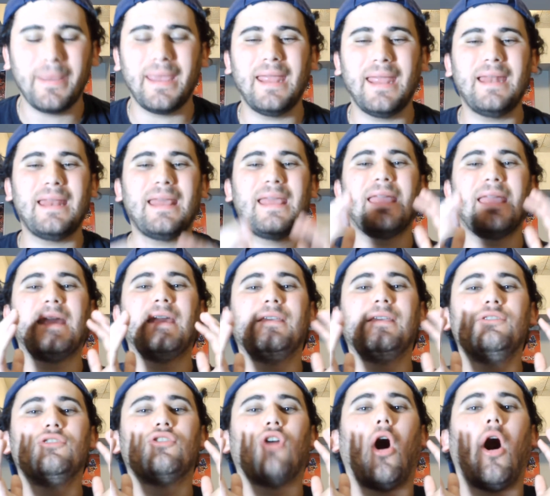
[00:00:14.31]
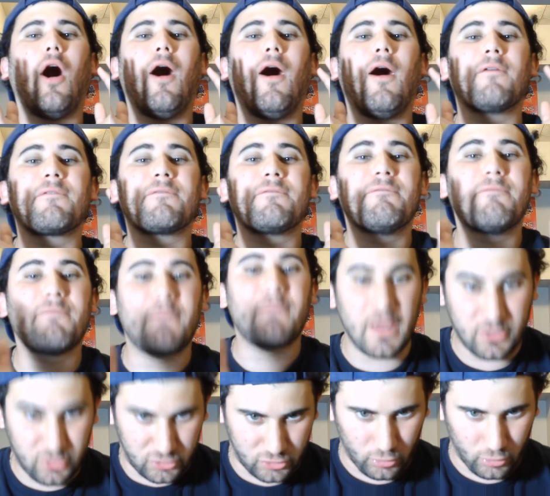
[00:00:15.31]
It is
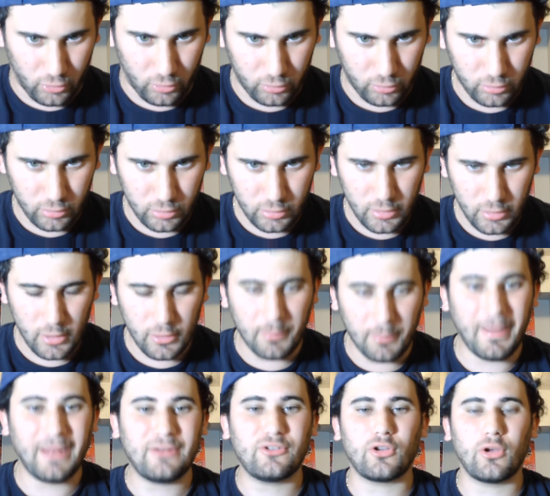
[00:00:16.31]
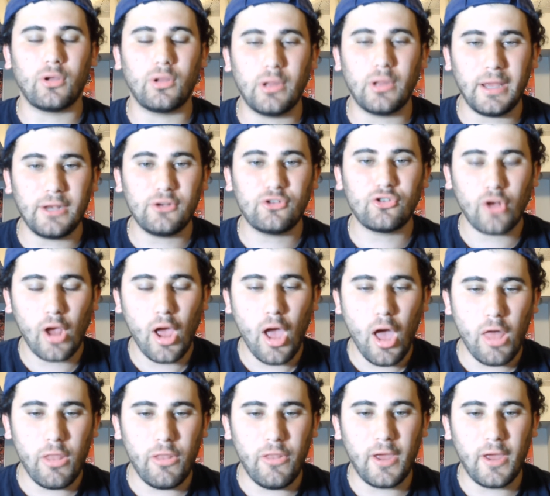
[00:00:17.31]
official. The Mets clinch
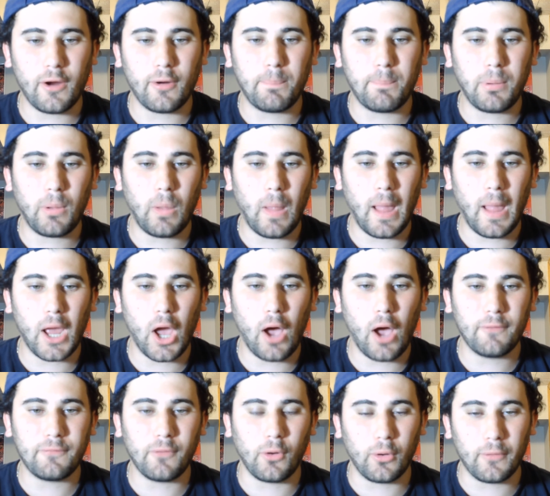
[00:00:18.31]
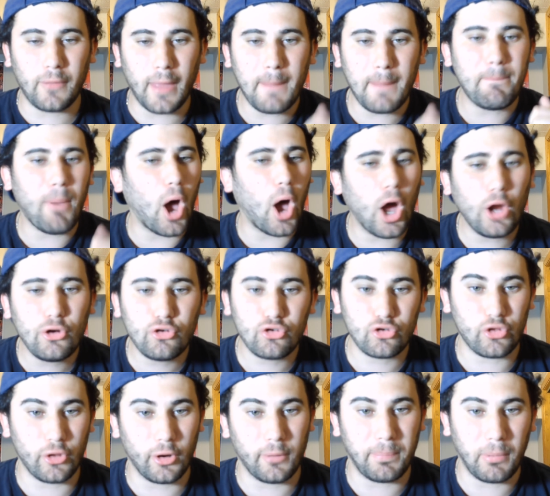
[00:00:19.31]
their playoff, or they punch
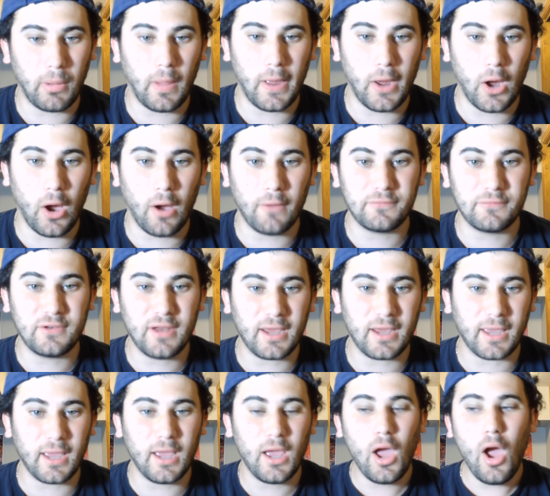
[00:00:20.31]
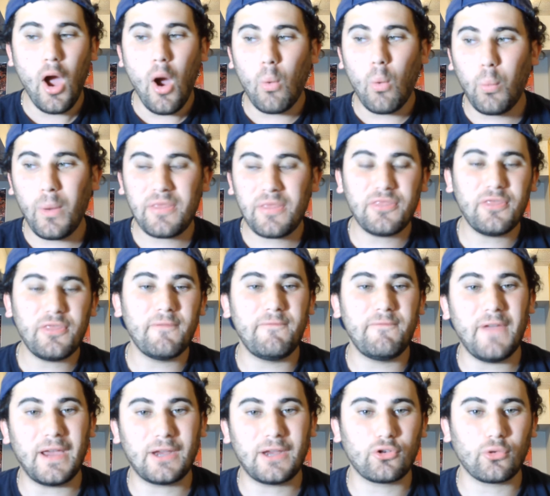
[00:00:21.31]
their playoff ticket with the
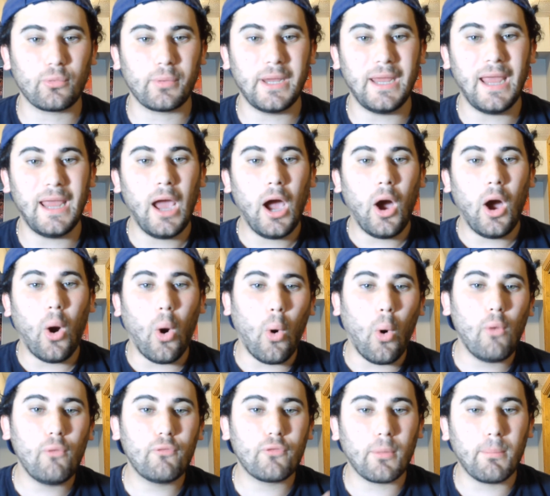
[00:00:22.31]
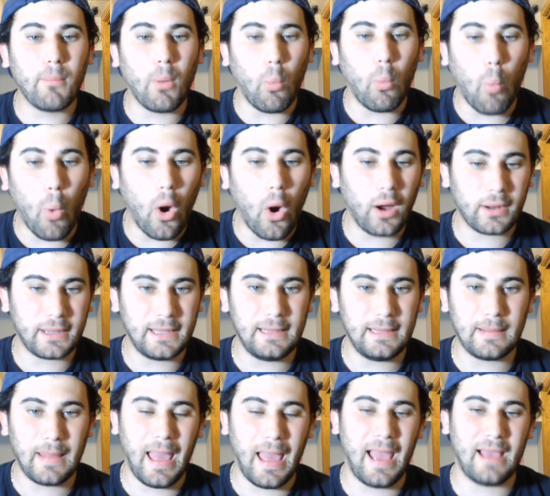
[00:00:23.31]
victory over Milwaukee
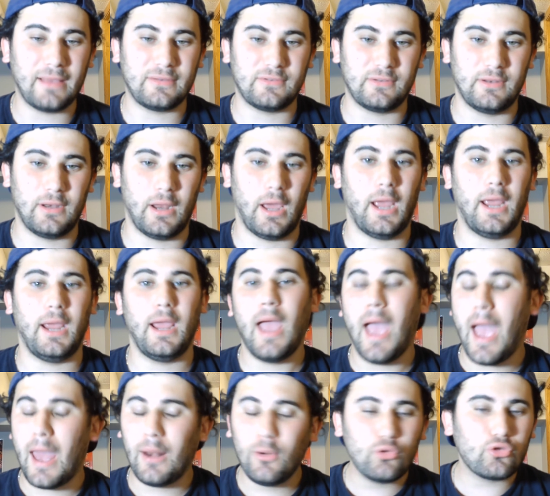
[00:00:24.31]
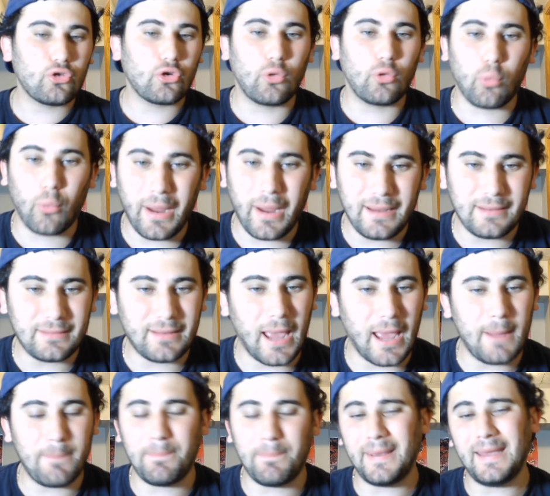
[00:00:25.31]
last night. And it was a great
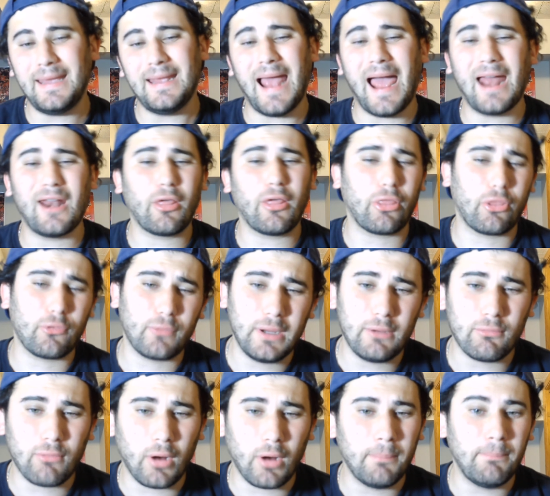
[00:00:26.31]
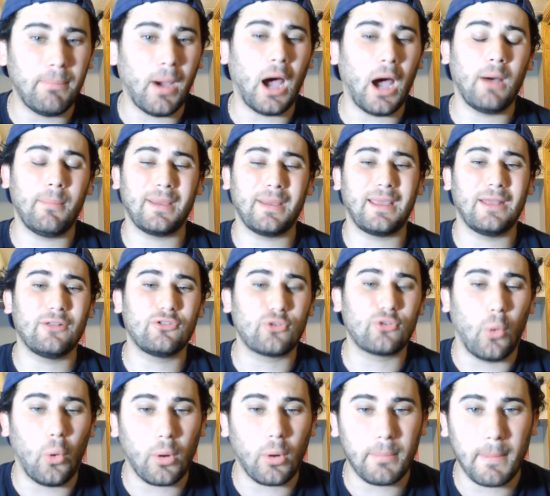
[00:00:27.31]
day. Pete had a 3-run bomb against
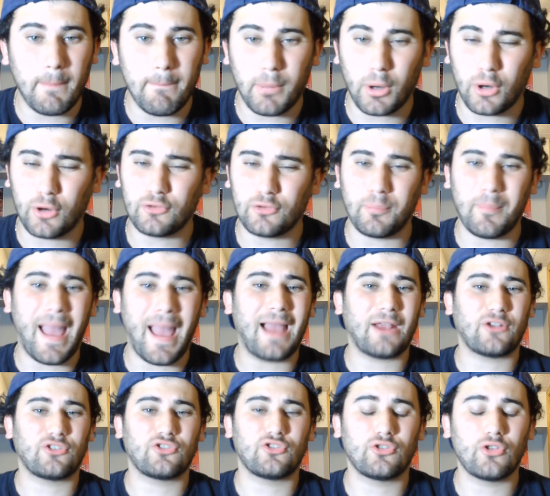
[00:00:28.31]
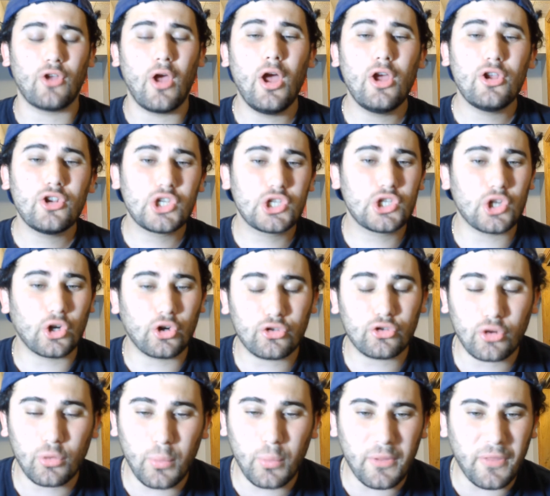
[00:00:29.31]
Corbin Burns. Max
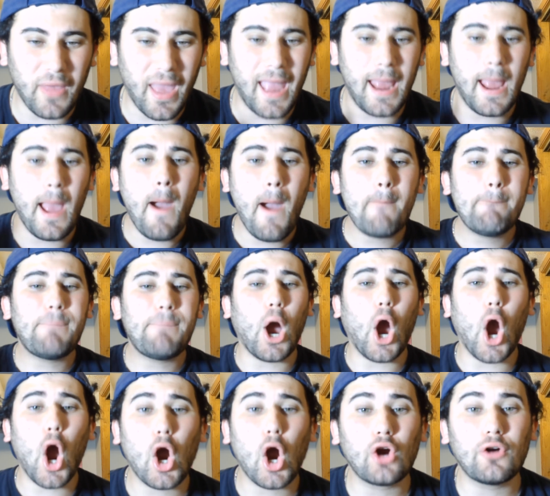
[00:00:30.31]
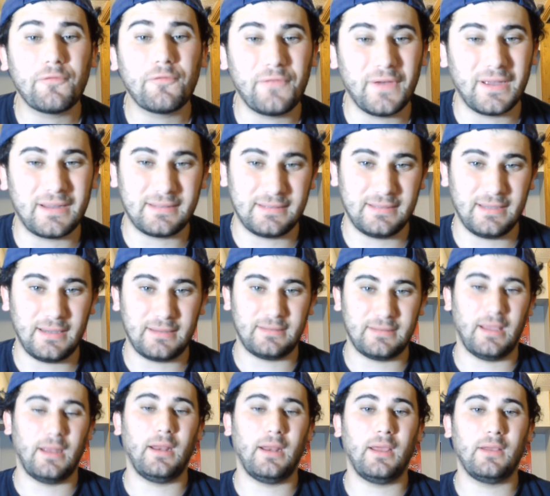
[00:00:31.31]
Scherzer with a perfect 6
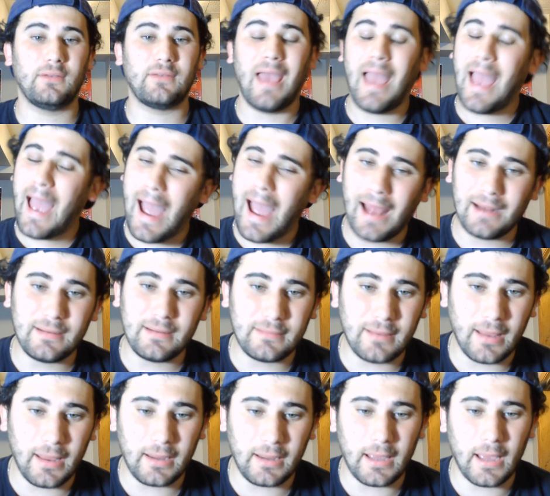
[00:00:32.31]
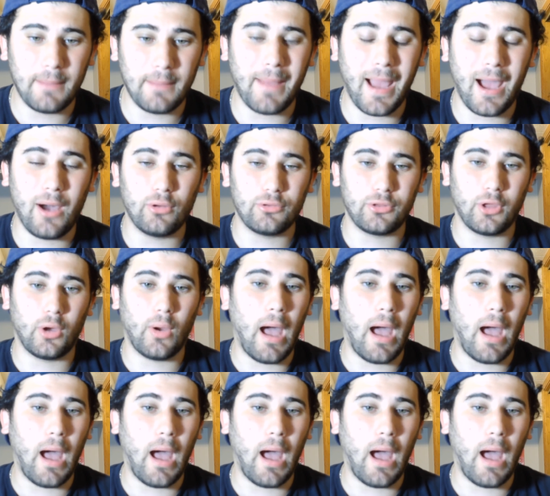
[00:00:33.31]
innings had to take him out, though.